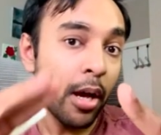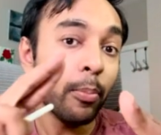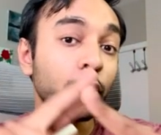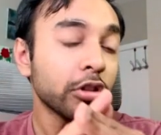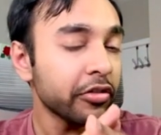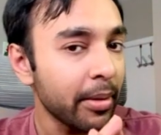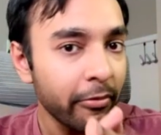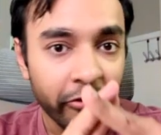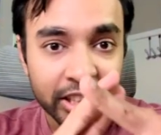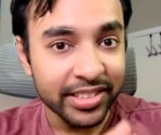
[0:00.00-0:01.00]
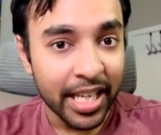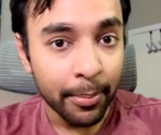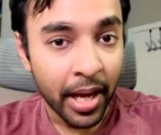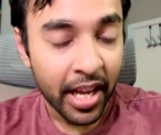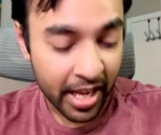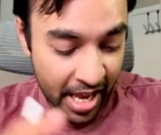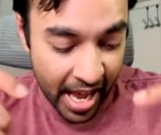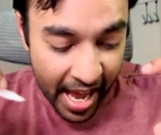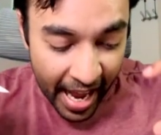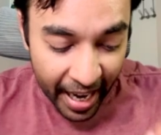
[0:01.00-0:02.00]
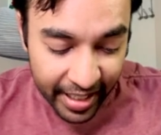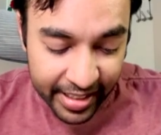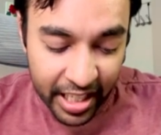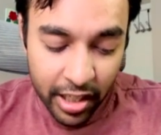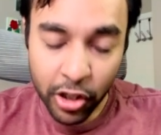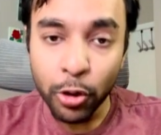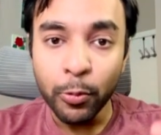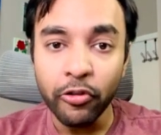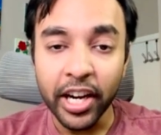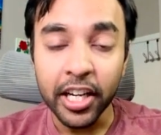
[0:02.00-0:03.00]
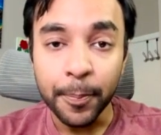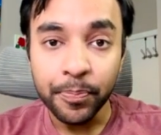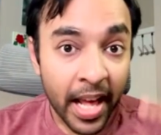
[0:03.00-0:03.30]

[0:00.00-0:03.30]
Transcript: Both of them were same. And then you move ahead.